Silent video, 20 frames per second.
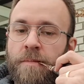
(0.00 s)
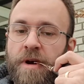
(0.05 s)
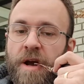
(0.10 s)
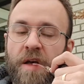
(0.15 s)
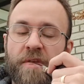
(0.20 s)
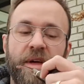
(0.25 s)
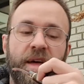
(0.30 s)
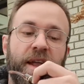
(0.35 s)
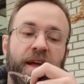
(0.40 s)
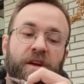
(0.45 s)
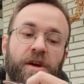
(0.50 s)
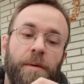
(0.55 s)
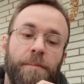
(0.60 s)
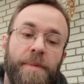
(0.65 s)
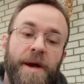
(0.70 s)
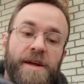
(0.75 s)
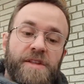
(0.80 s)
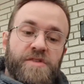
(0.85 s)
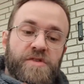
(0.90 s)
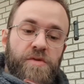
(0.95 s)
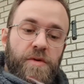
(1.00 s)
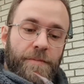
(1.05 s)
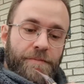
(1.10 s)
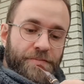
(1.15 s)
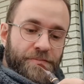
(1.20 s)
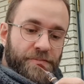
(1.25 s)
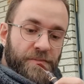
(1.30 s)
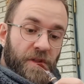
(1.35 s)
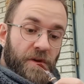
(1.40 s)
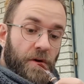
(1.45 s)
and that I come back to
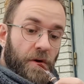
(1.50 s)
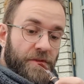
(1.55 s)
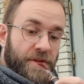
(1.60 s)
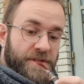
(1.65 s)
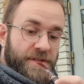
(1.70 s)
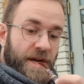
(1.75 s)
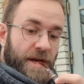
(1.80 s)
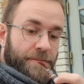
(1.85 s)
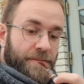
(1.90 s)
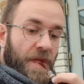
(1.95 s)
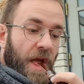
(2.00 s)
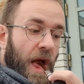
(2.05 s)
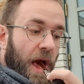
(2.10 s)
all the time.